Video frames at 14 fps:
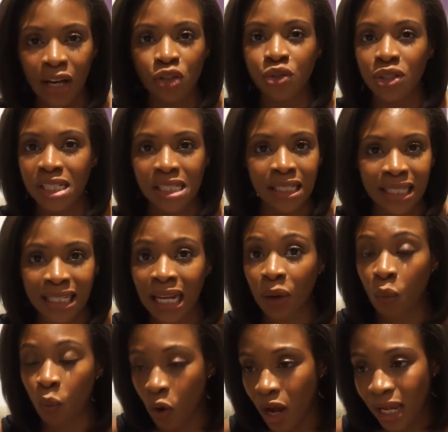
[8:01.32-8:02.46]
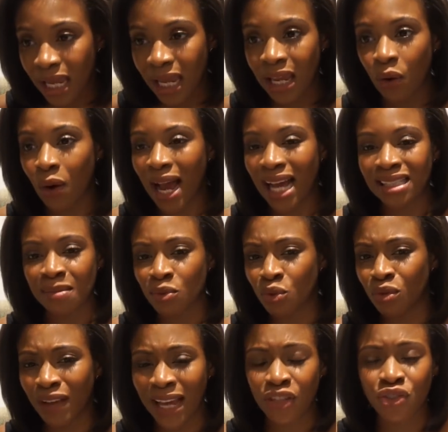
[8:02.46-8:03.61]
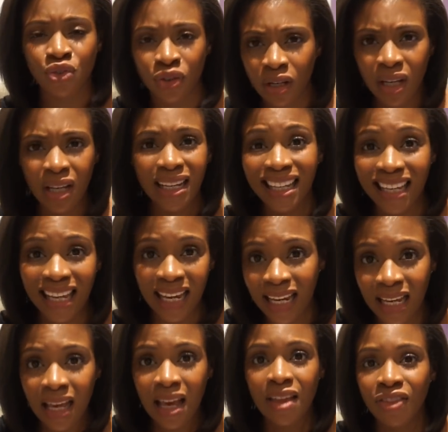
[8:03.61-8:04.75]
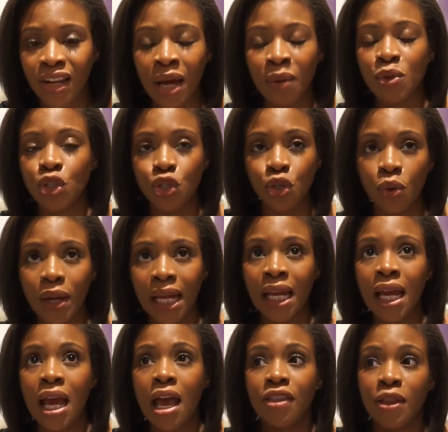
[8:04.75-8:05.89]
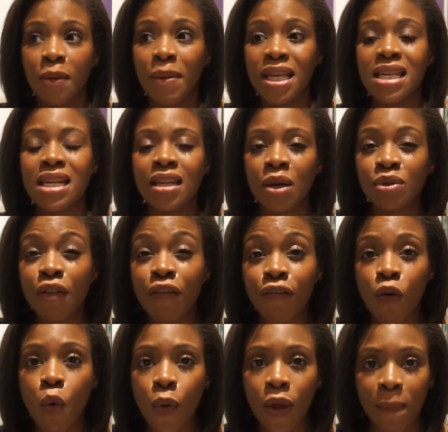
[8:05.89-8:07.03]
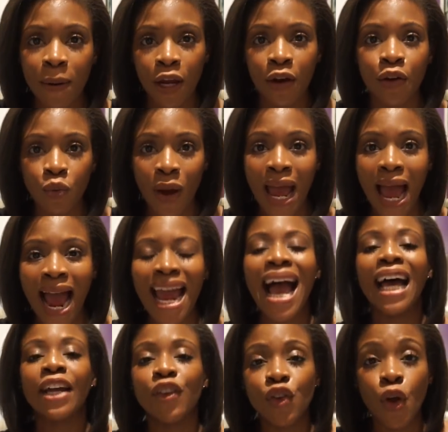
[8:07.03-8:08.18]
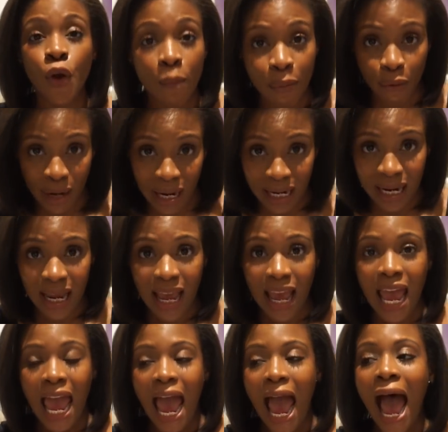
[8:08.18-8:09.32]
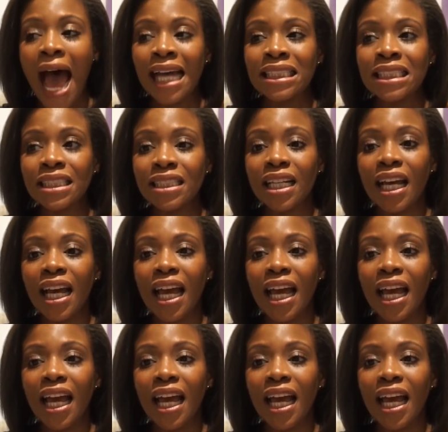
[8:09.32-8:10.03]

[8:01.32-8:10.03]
else on a Sunday, like working, or I had some sort of extra gig that I was doing. That basically, there was a 4-week period where I had no break. And